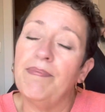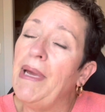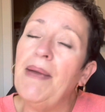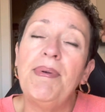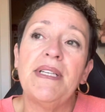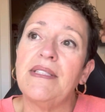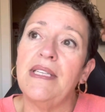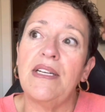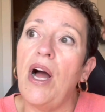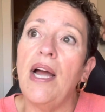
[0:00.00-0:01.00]
maybe
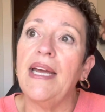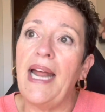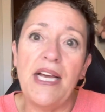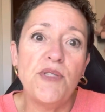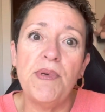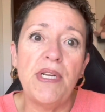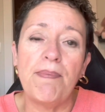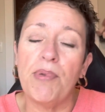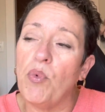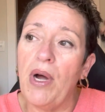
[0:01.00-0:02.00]
it has been
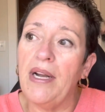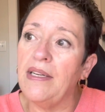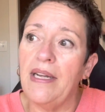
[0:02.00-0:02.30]
number 1,